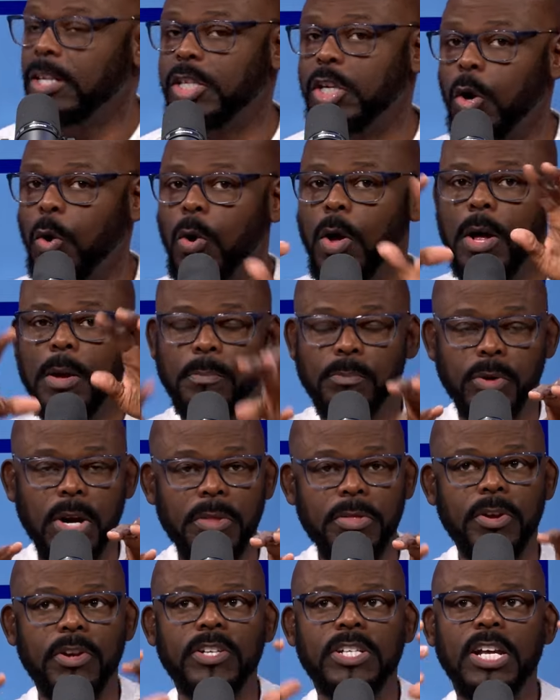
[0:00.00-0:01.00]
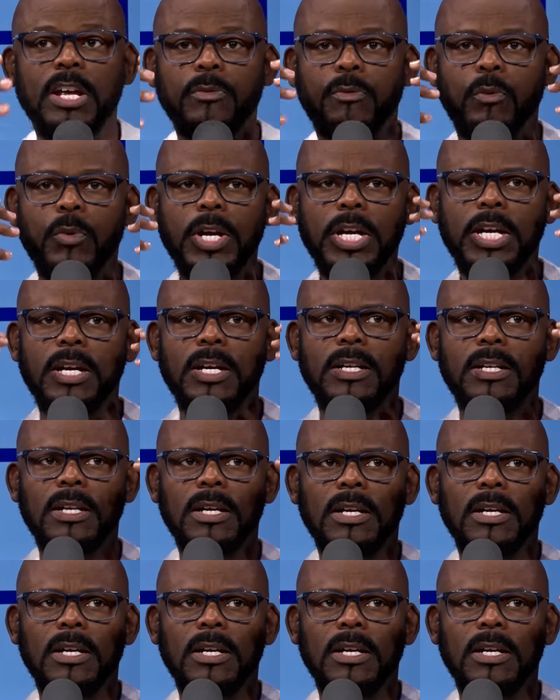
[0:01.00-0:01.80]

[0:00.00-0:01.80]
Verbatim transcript: So, brothers, if we could